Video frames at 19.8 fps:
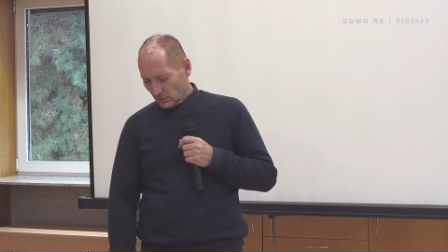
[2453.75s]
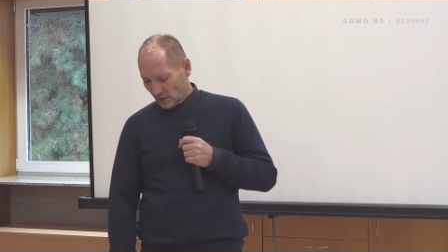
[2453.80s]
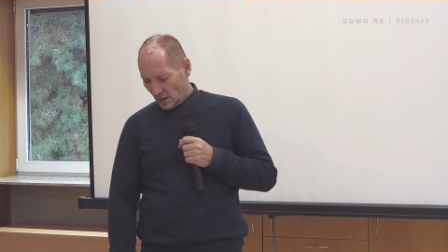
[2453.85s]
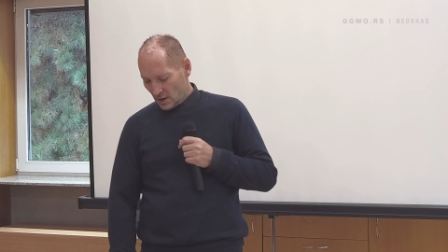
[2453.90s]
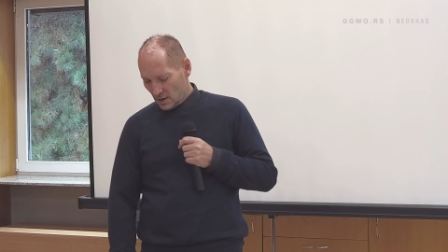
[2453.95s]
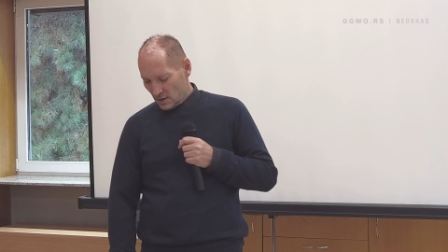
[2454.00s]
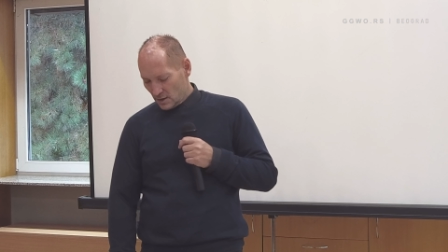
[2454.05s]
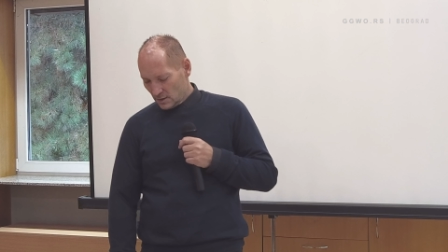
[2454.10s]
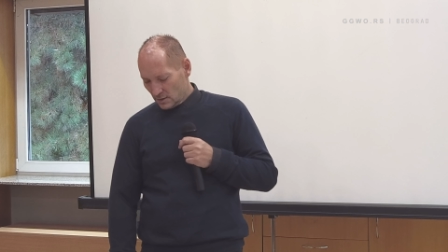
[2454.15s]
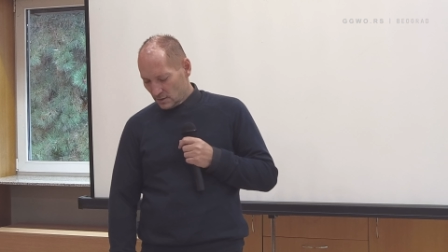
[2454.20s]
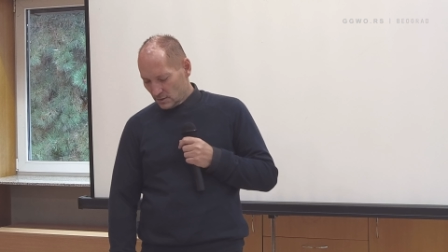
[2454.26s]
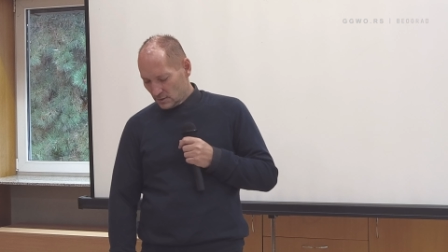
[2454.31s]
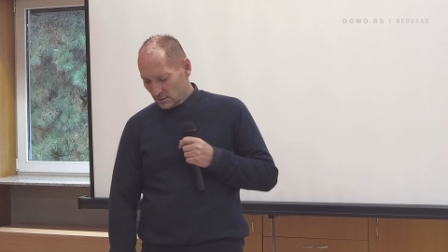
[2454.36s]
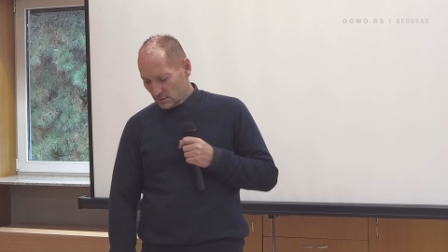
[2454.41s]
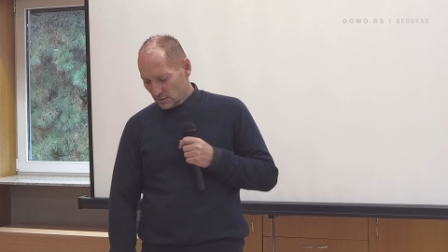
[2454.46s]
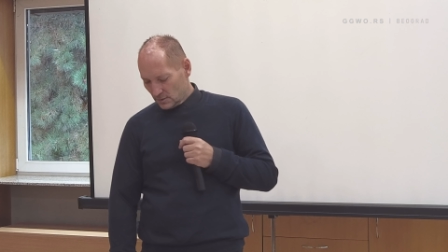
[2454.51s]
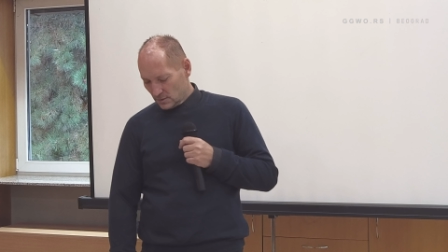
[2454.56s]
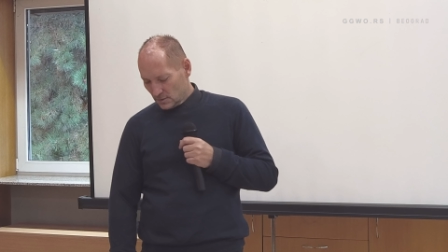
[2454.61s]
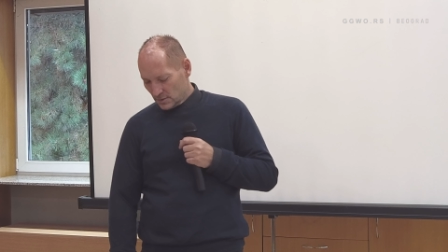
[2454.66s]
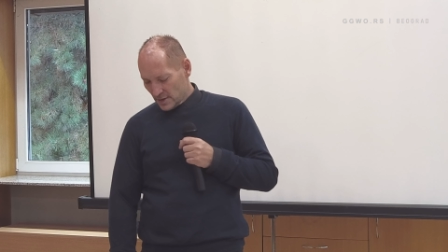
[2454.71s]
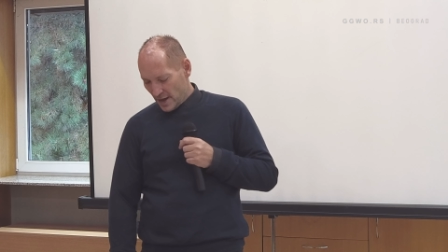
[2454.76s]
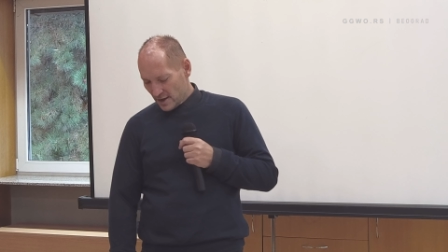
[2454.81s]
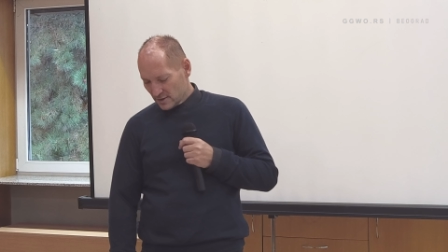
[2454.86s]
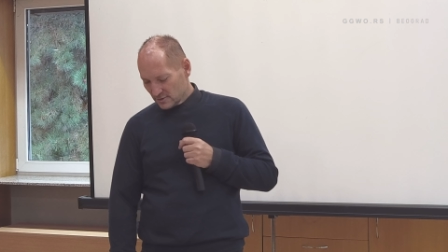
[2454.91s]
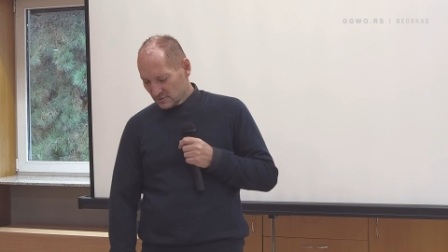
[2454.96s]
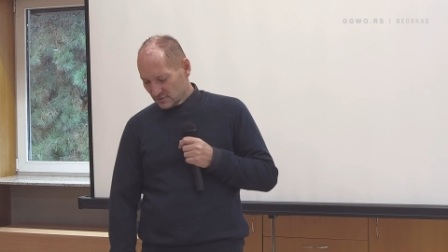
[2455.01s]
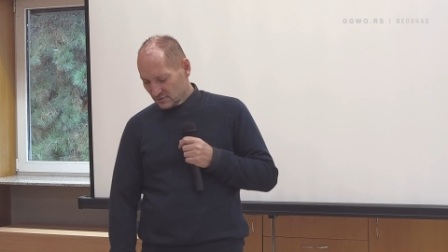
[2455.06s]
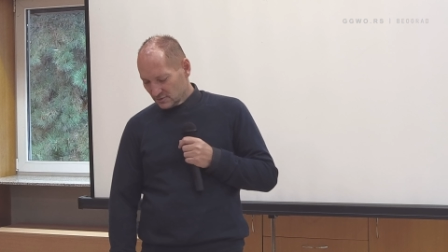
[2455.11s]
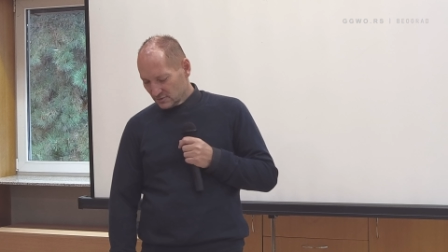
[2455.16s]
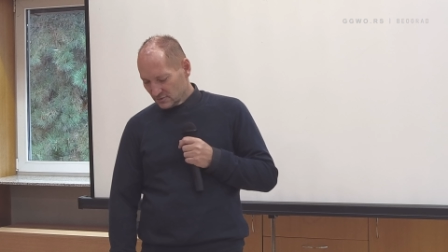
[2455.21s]
Uh, yeah,
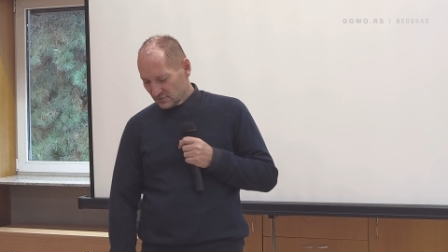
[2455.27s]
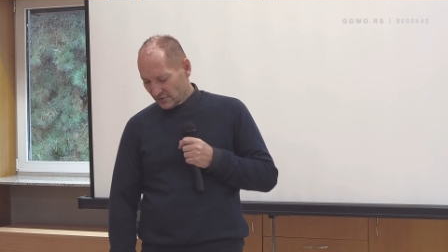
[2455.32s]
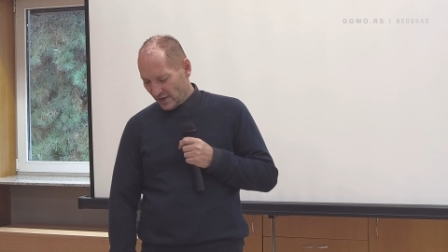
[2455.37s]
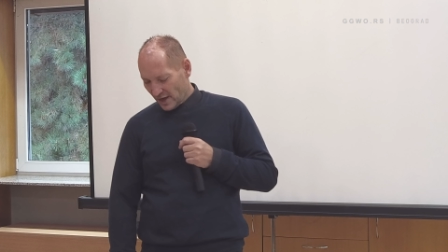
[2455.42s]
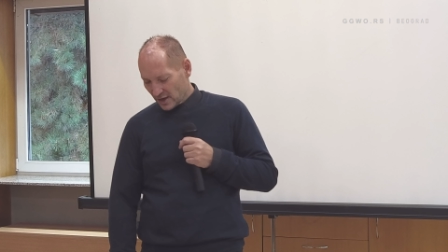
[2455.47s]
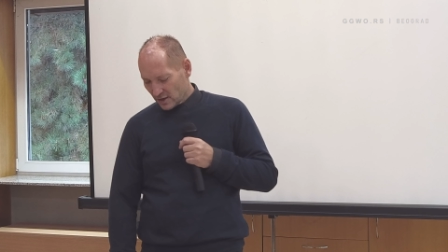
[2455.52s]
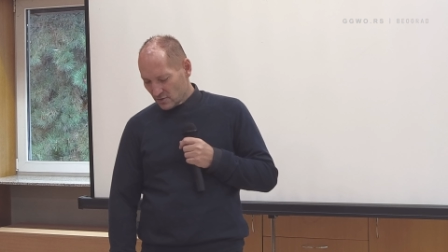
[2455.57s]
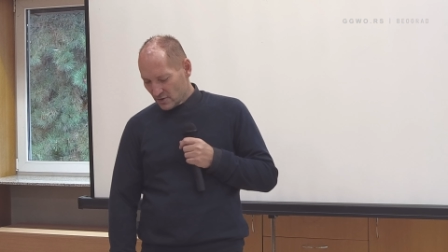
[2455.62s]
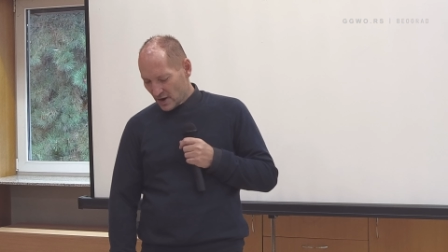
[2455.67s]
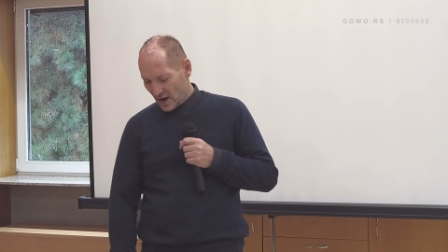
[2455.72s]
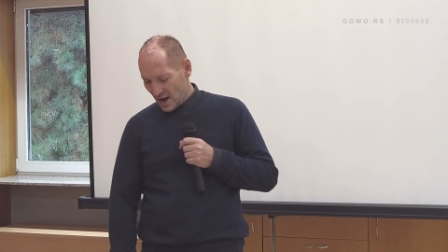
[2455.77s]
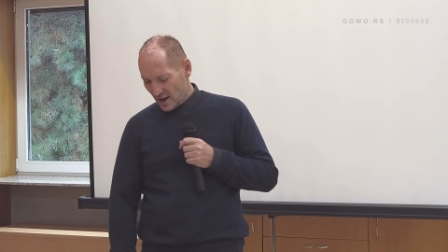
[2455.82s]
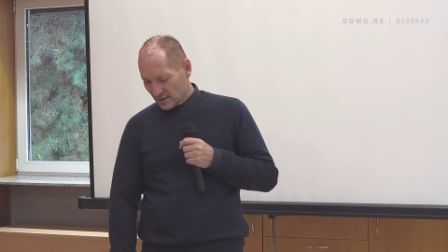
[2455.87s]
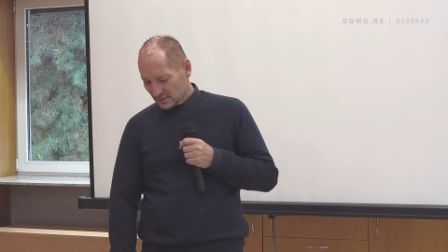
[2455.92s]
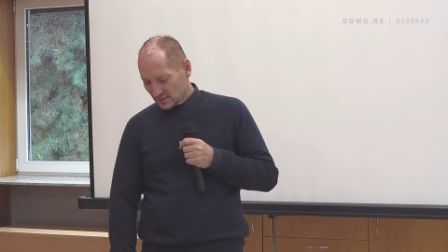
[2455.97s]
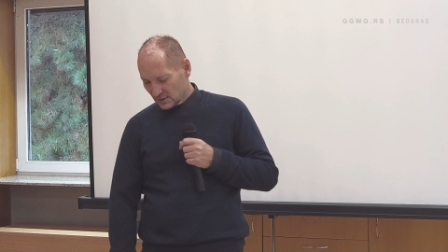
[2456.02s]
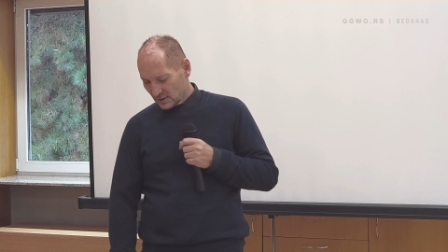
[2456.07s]
thank you, God.